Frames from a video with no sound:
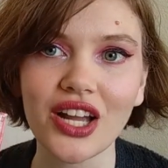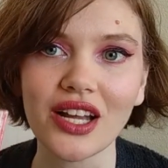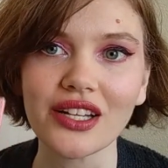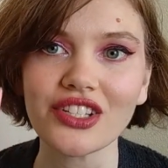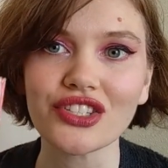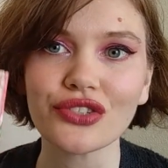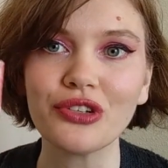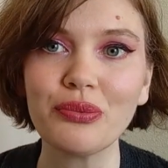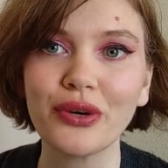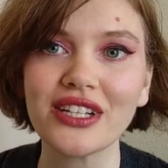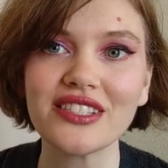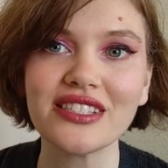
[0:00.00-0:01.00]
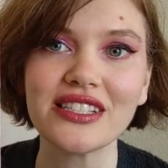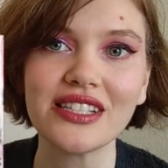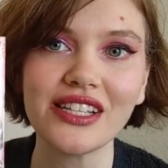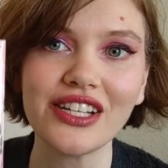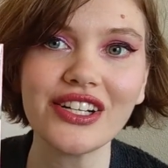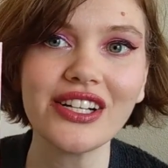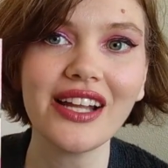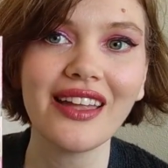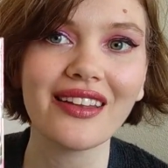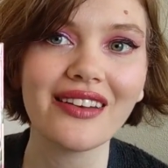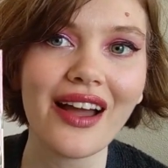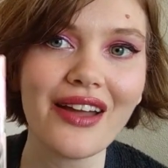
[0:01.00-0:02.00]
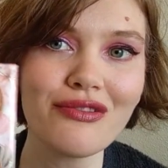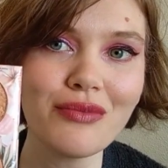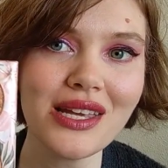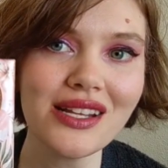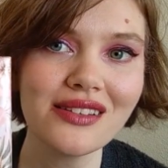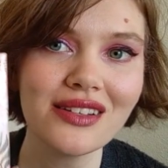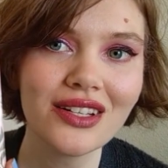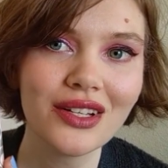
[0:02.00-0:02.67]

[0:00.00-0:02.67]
I just repressed it in here and I've made